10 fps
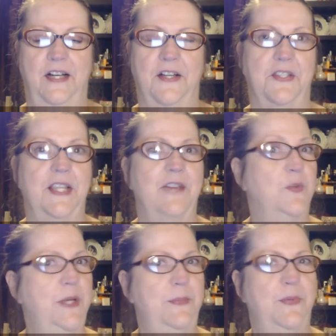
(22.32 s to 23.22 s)
Uh,
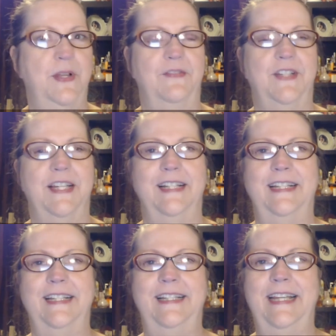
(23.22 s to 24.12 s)
several people have done
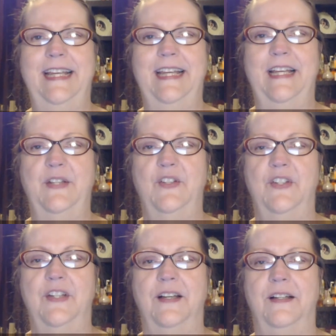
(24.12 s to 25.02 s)
it
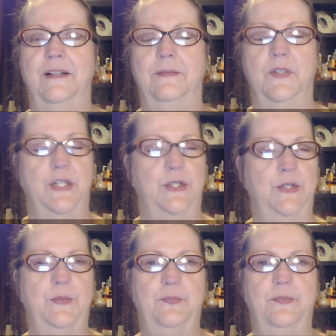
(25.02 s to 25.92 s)
and uh,
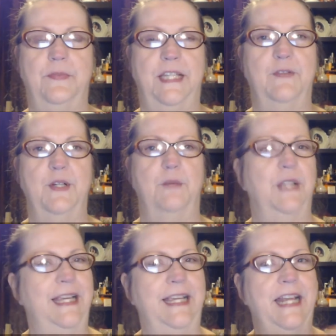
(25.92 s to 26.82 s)
just given a
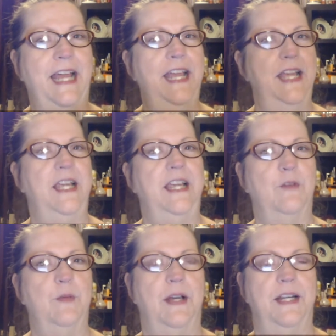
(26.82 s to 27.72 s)
blanket, hey,
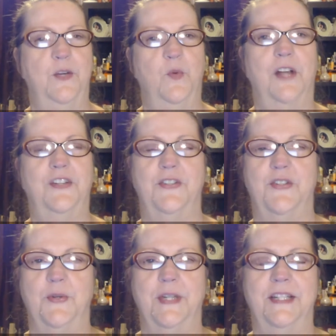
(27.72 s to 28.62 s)
everybody who
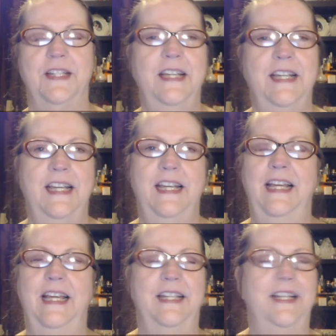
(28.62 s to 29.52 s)
watches do it,
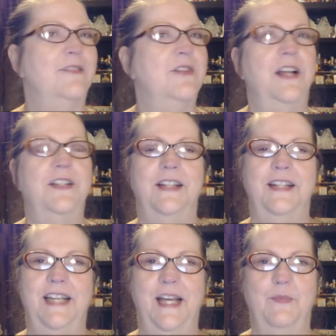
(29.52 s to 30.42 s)
and I've not done
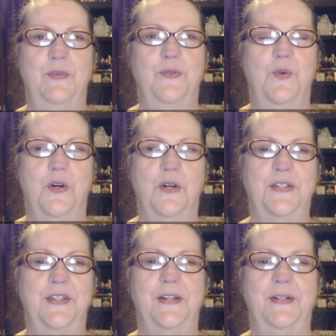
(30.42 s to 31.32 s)
a tag
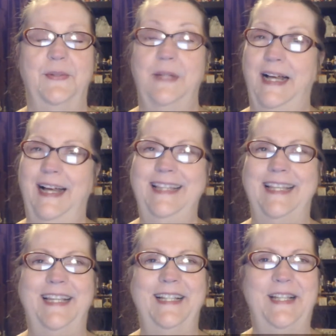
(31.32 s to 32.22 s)
before, so I
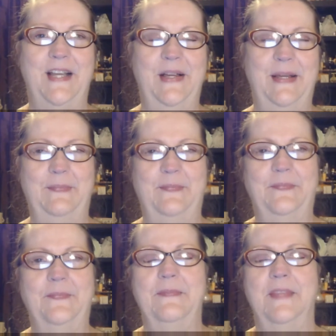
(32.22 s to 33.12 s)
think it's time.